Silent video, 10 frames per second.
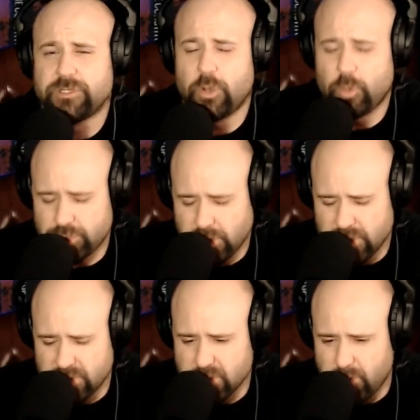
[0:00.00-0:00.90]

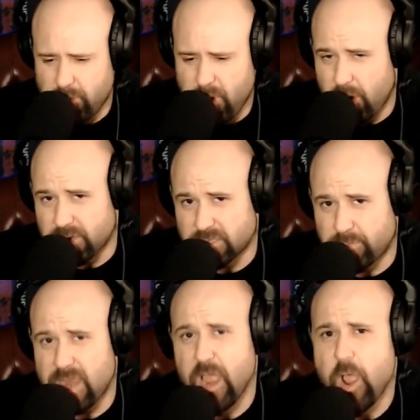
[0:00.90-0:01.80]
socialism upon
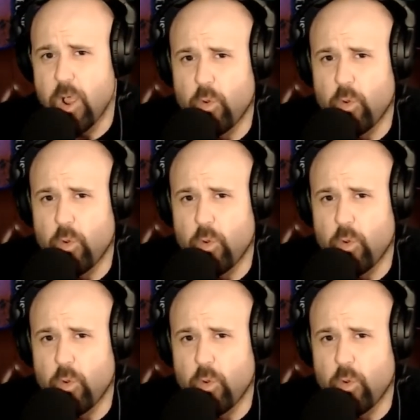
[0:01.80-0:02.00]
us by